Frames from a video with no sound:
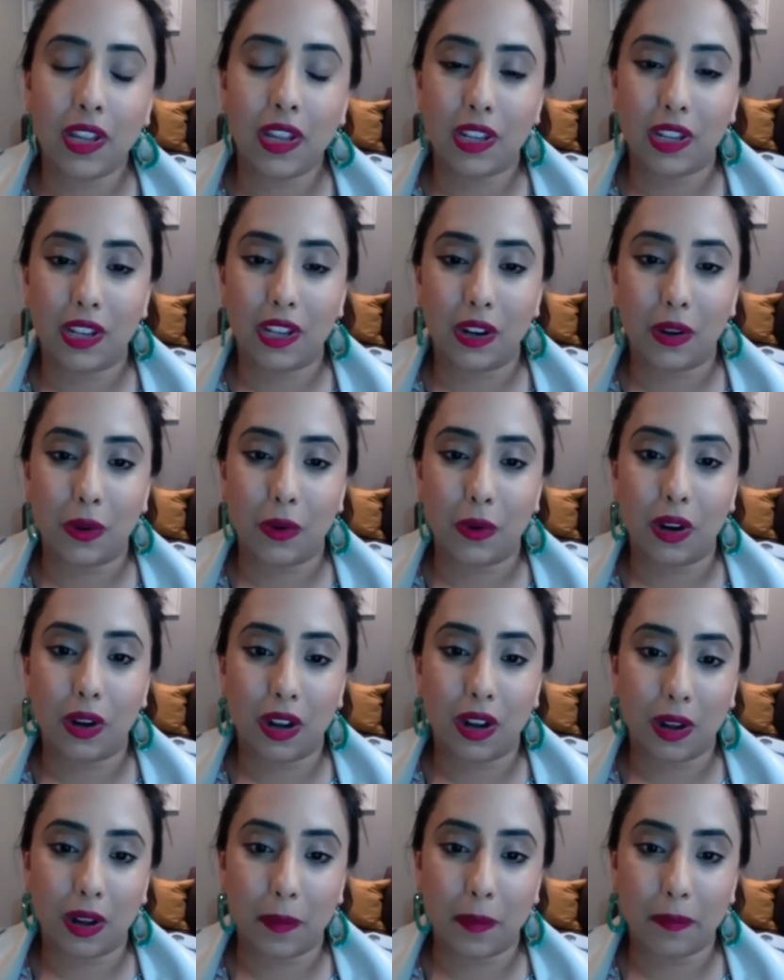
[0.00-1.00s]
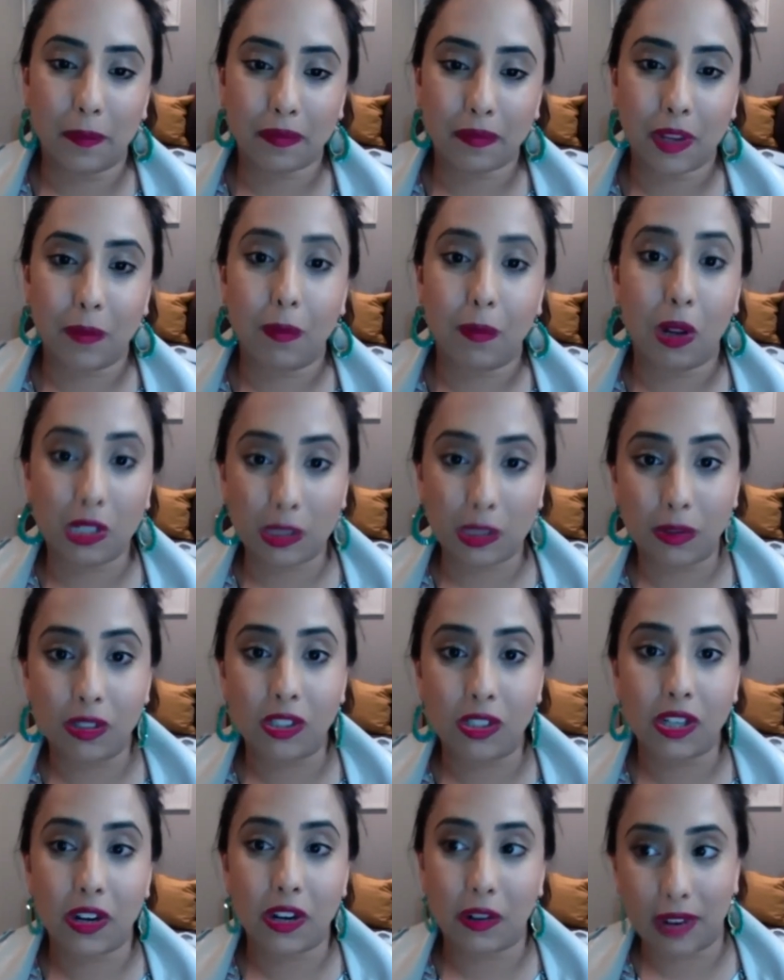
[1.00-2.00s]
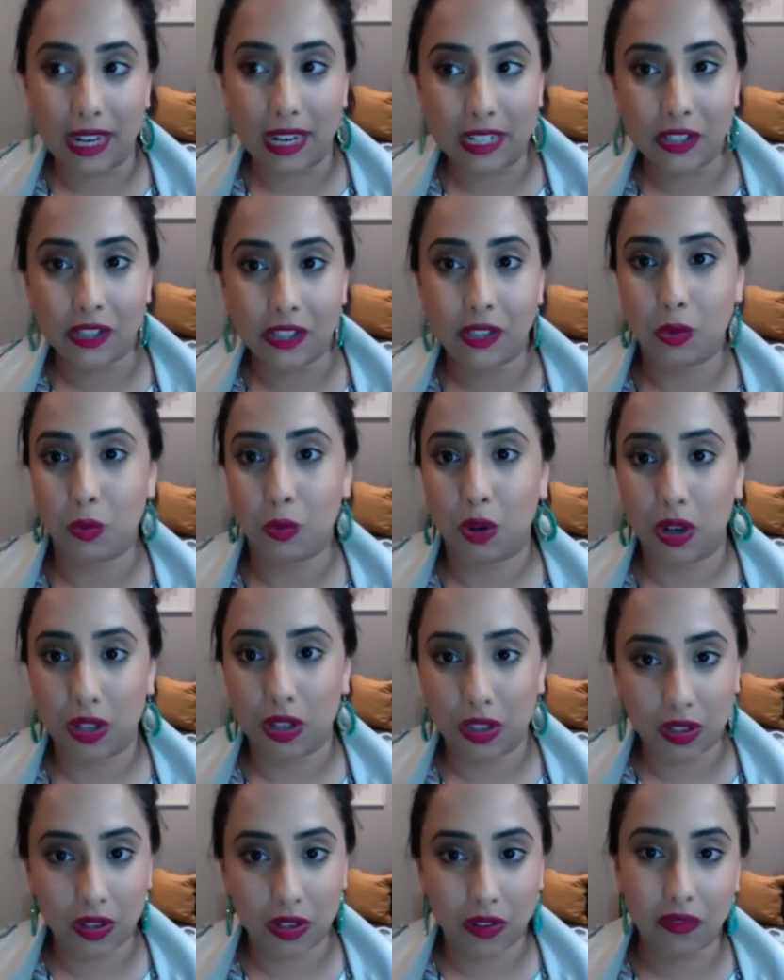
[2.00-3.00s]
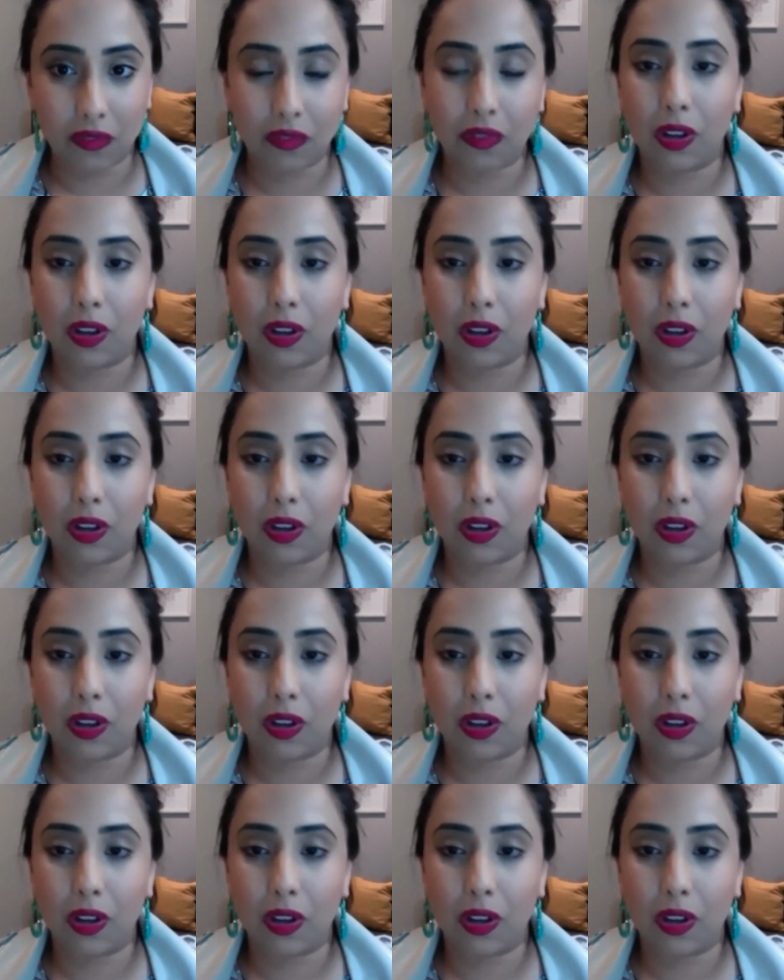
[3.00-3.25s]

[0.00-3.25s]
you know, um, multiple generations worth of